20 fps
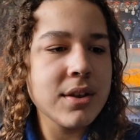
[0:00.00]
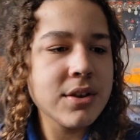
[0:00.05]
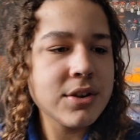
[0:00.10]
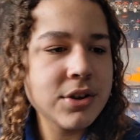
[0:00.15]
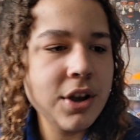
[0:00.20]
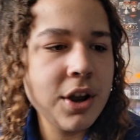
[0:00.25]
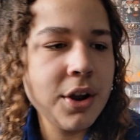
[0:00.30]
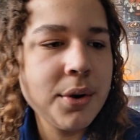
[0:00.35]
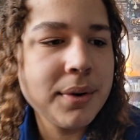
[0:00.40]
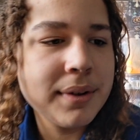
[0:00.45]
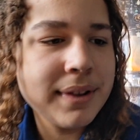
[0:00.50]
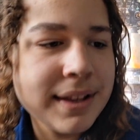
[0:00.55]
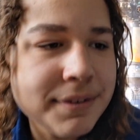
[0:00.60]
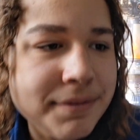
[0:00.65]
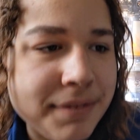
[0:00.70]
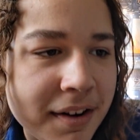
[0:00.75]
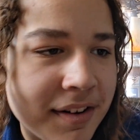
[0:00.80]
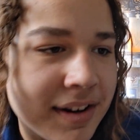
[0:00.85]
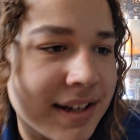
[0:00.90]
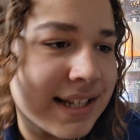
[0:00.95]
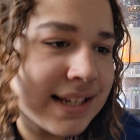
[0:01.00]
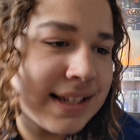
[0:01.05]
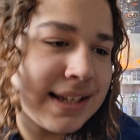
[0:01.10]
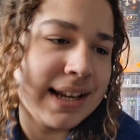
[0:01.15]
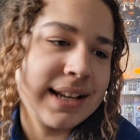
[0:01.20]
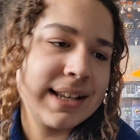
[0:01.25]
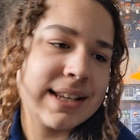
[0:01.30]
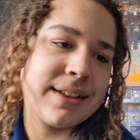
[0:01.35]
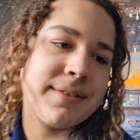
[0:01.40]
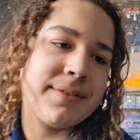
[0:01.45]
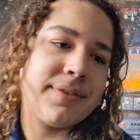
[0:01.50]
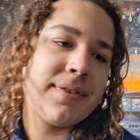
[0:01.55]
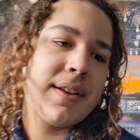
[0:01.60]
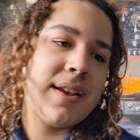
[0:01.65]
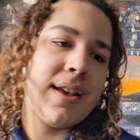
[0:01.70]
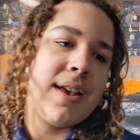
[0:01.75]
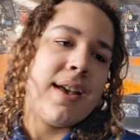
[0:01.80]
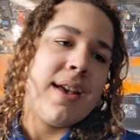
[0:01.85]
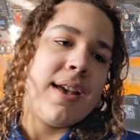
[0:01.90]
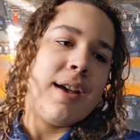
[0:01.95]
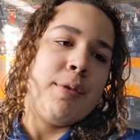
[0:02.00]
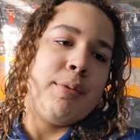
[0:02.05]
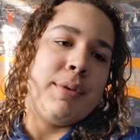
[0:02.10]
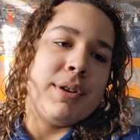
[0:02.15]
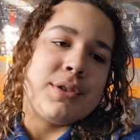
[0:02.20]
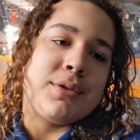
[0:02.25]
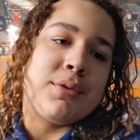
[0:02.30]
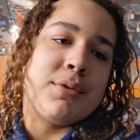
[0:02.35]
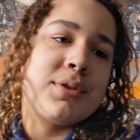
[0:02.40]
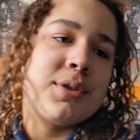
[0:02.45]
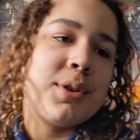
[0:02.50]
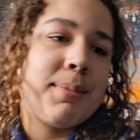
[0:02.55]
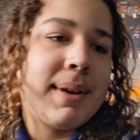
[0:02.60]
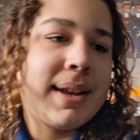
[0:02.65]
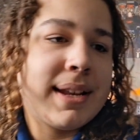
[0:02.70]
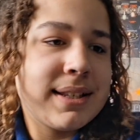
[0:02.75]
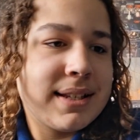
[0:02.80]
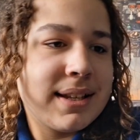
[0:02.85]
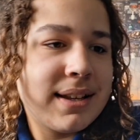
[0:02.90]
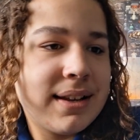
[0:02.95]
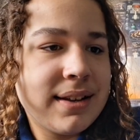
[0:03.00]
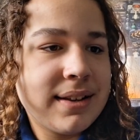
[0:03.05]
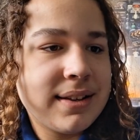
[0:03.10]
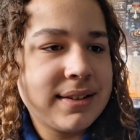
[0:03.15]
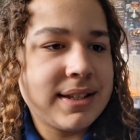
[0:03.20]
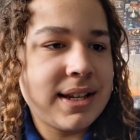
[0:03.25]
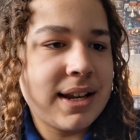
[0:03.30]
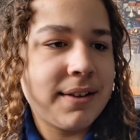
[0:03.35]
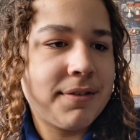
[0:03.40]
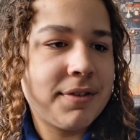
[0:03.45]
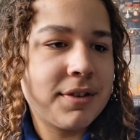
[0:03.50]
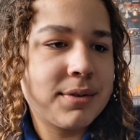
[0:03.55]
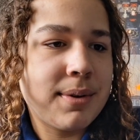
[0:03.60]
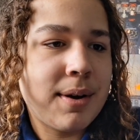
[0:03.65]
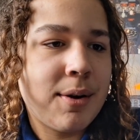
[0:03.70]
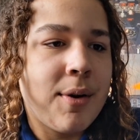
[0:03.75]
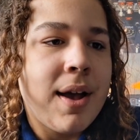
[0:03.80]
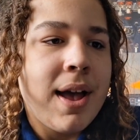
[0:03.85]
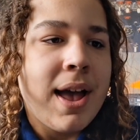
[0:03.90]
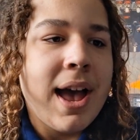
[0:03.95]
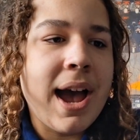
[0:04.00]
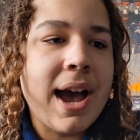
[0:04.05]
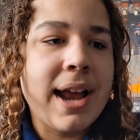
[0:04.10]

So it's very distinctive, which also makes it safe as well.